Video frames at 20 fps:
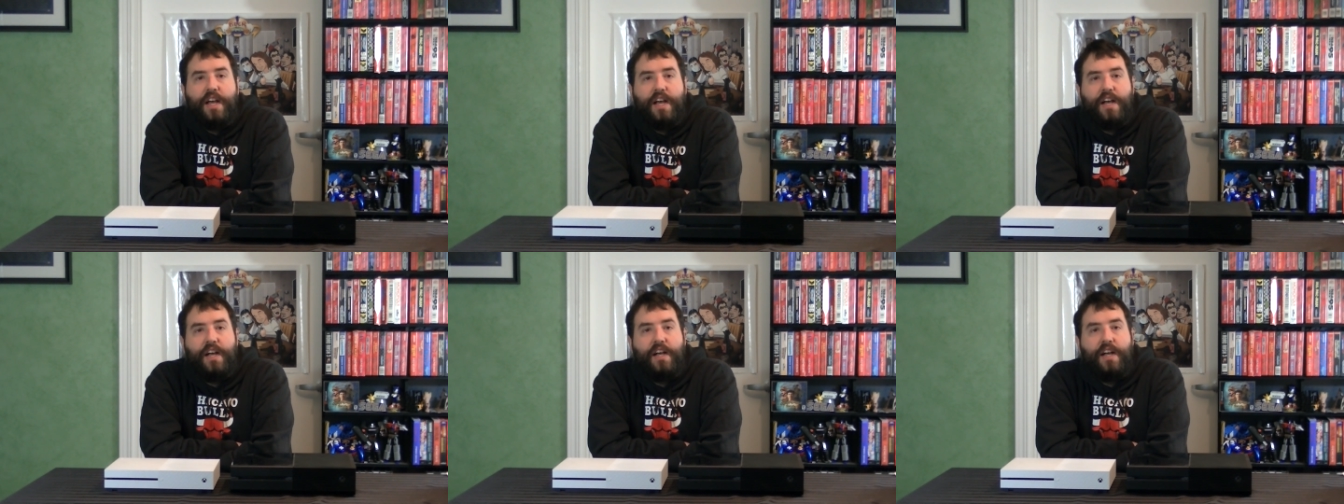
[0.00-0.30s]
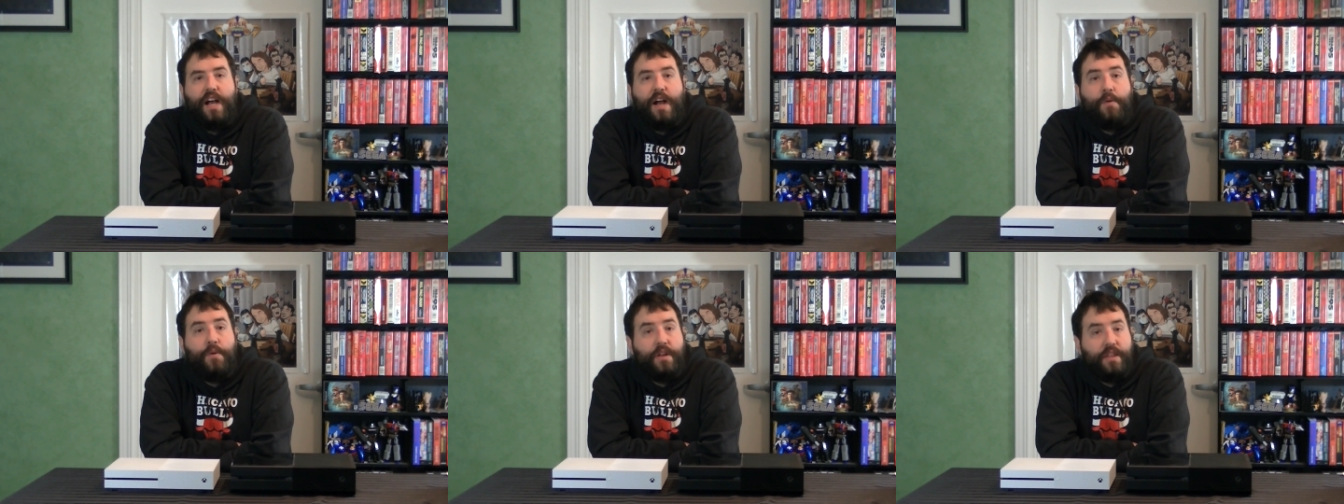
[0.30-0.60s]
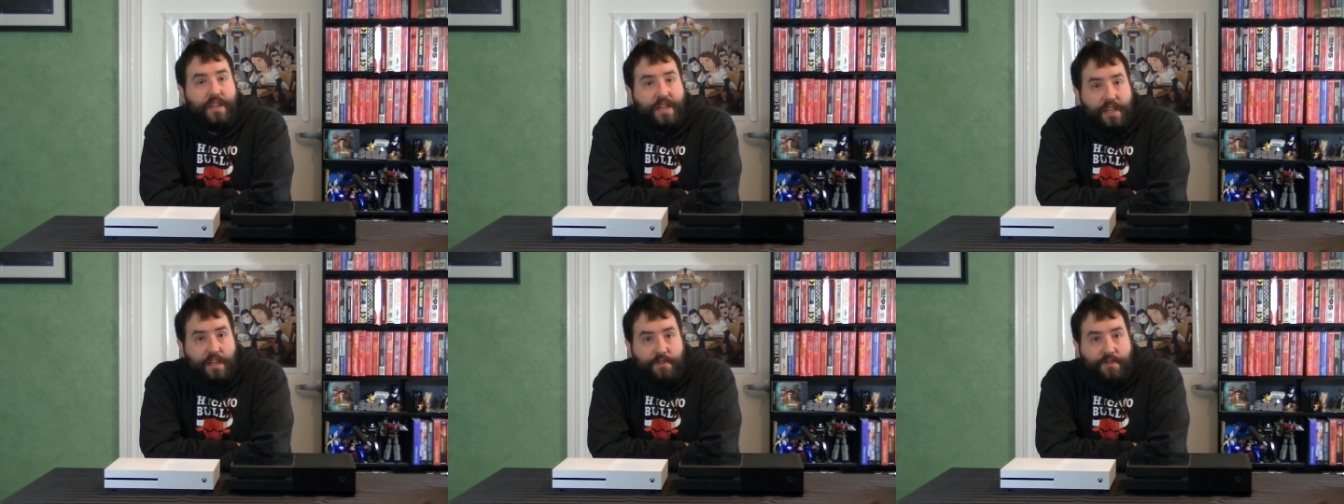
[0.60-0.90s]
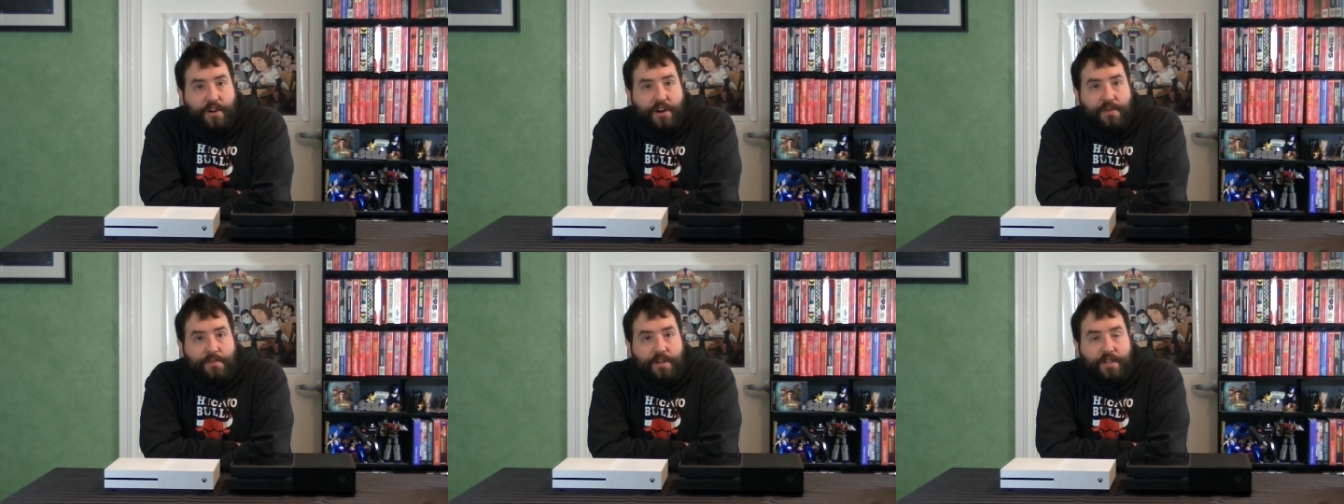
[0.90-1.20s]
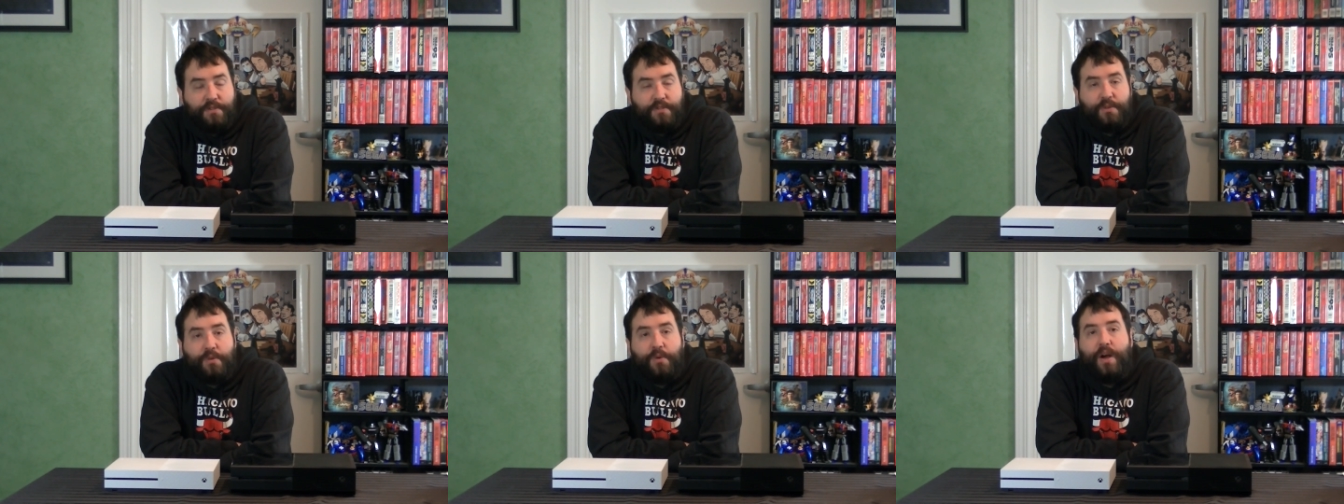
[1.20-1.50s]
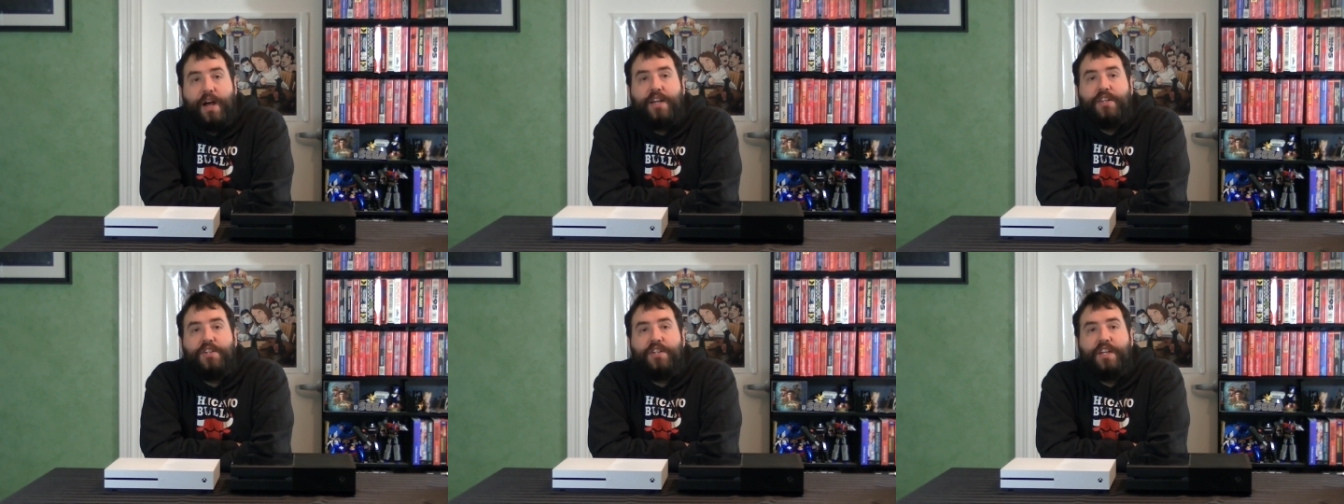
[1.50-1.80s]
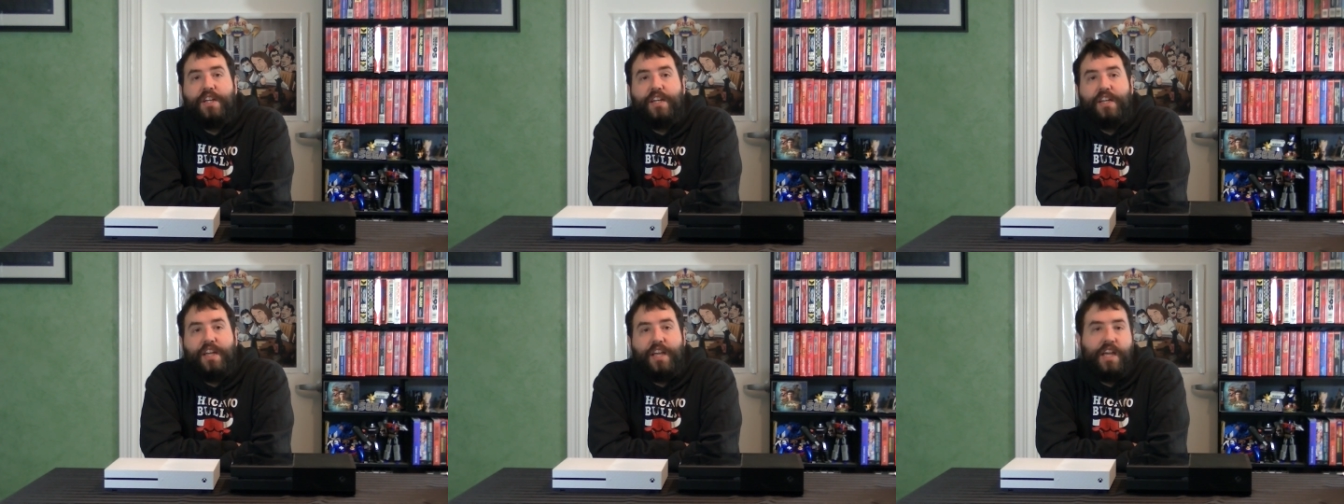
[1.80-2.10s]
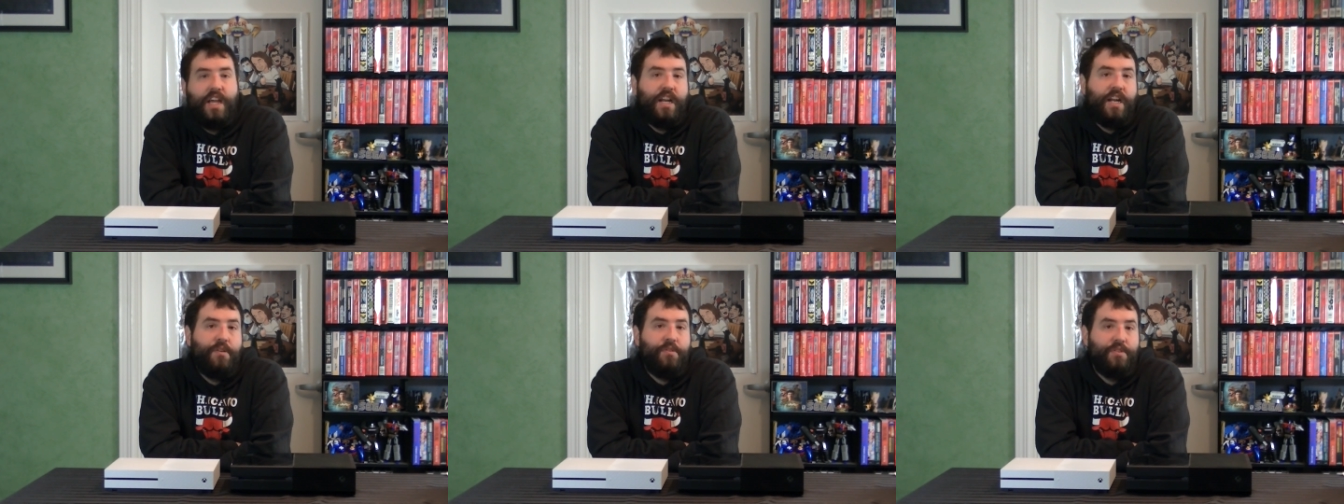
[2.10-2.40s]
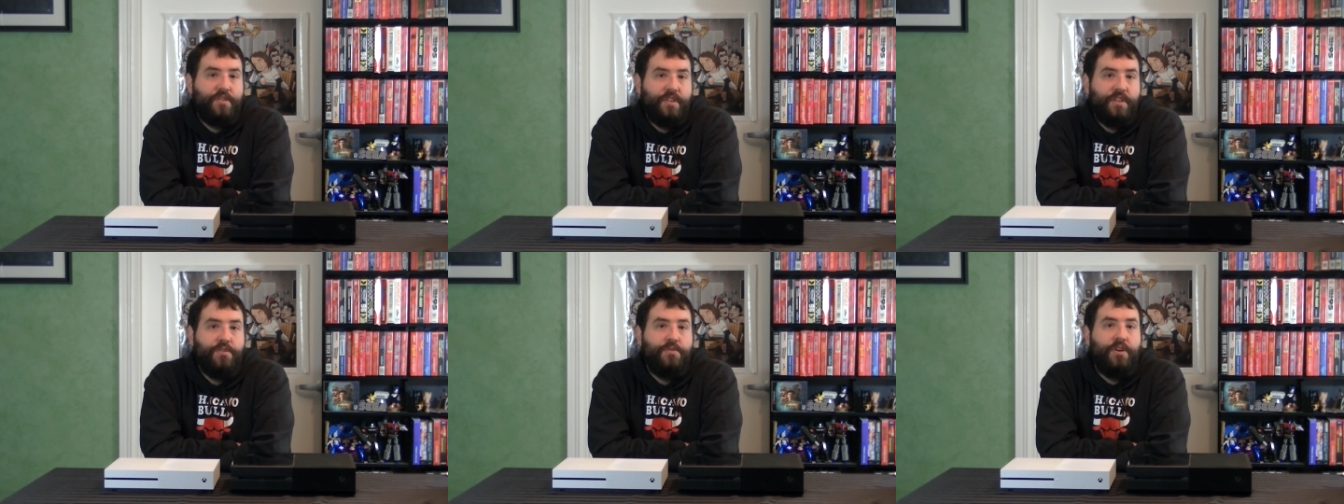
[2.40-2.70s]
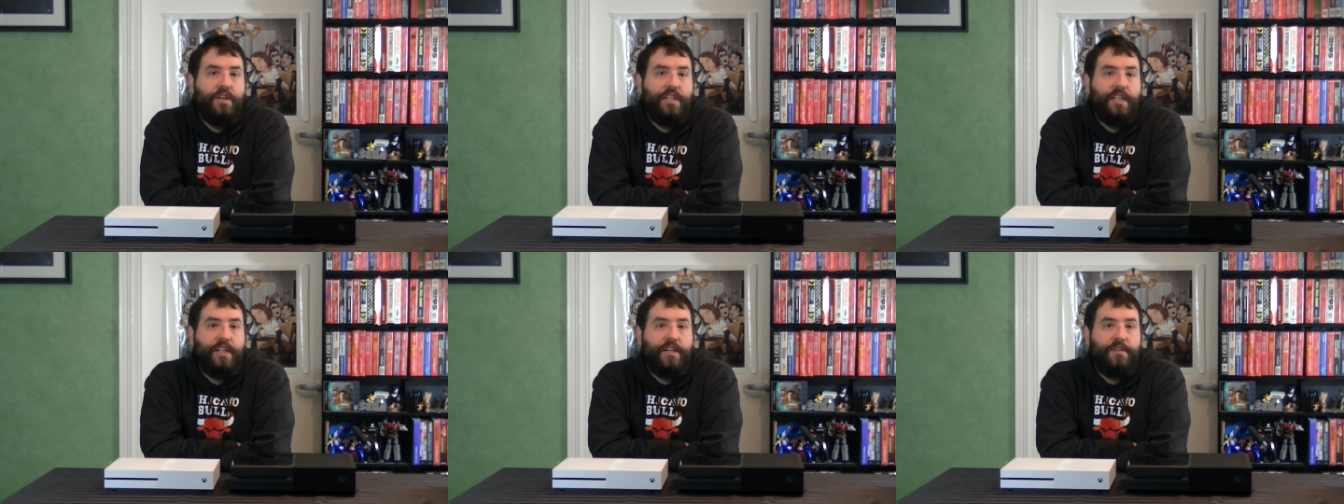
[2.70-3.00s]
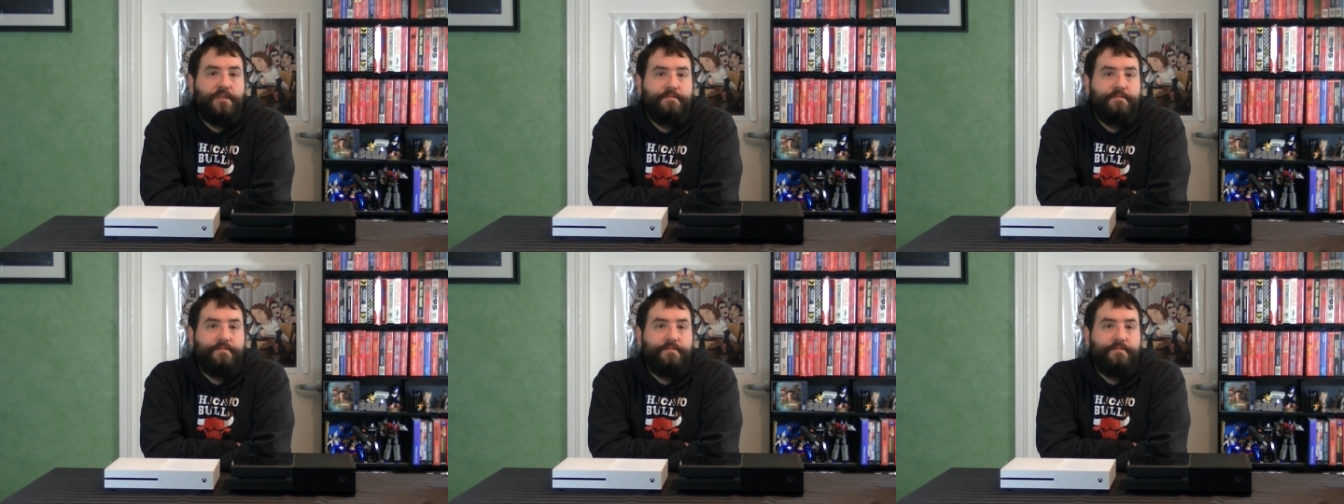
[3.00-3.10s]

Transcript: I want to thank you very much for watching, and I will see you all later.